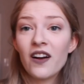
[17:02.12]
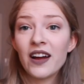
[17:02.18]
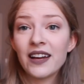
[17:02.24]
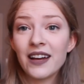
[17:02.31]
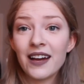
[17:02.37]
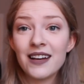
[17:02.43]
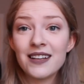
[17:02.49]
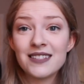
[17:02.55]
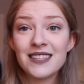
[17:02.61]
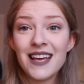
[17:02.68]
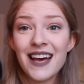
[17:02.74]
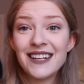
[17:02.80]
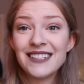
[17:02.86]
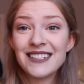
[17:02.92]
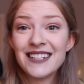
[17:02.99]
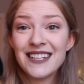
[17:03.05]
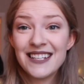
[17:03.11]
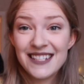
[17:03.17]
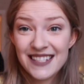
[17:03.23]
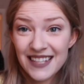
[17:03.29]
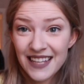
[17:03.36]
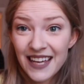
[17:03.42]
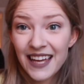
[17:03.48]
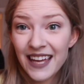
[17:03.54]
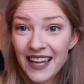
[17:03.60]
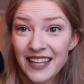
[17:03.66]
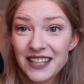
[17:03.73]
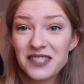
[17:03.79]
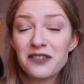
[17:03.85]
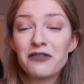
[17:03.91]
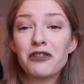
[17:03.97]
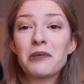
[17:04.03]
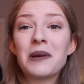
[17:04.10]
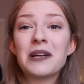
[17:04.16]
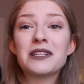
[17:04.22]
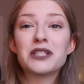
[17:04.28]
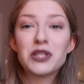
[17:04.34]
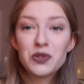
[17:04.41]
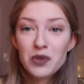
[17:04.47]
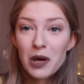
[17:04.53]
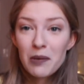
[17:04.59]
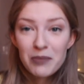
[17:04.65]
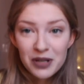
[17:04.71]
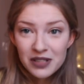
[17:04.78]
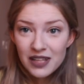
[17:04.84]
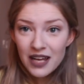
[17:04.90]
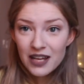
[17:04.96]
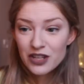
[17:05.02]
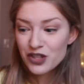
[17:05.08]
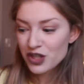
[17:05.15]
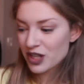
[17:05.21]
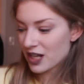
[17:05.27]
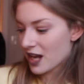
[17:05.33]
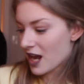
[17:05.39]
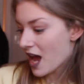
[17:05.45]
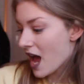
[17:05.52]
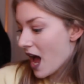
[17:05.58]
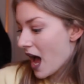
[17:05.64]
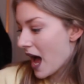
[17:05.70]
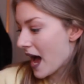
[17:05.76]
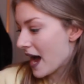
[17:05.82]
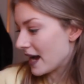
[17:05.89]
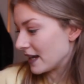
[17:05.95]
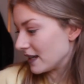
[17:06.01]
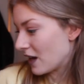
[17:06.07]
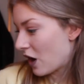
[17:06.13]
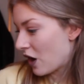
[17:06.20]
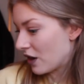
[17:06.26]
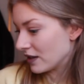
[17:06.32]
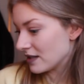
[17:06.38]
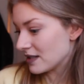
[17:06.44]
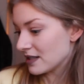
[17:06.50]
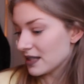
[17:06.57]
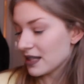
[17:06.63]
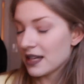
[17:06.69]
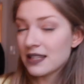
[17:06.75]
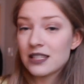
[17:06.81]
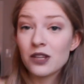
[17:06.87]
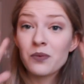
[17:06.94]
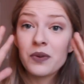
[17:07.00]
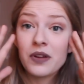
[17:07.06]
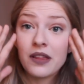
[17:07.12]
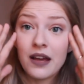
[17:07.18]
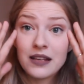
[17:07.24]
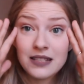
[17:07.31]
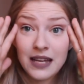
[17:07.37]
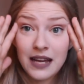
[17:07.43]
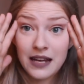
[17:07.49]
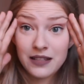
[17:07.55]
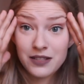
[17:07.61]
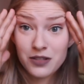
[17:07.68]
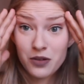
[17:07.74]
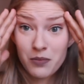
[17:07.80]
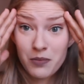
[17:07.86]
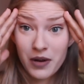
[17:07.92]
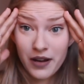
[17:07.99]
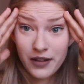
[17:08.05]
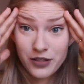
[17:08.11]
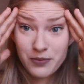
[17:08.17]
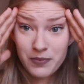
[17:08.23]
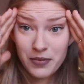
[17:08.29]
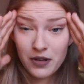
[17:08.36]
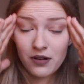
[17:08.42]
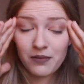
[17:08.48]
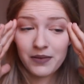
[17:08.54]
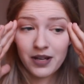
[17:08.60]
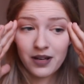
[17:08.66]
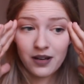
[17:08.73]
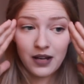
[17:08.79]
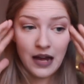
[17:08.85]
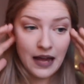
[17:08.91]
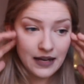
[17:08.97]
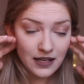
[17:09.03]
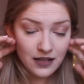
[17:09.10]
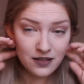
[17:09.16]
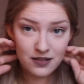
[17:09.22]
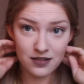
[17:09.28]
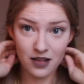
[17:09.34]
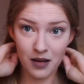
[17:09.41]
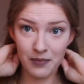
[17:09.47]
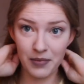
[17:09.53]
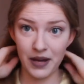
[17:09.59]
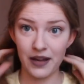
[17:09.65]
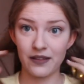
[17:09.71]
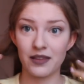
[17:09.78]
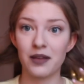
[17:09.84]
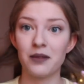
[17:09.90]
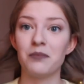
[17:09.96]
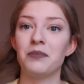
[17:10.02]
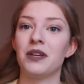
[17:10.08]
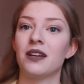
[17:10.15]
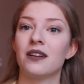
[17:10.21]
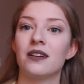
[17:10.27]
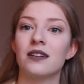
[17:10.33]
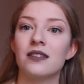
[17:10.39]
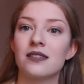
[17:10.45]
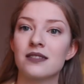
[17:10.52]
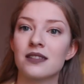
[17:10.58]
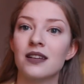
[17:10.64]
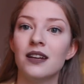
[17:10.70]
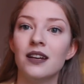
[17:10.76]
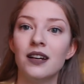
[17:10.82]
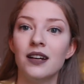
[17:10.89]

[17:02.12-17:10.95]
All right, guys, that is it for my scrub collection. I honestly didn't realize I had so much, but oh my god, I need to stop buying them because,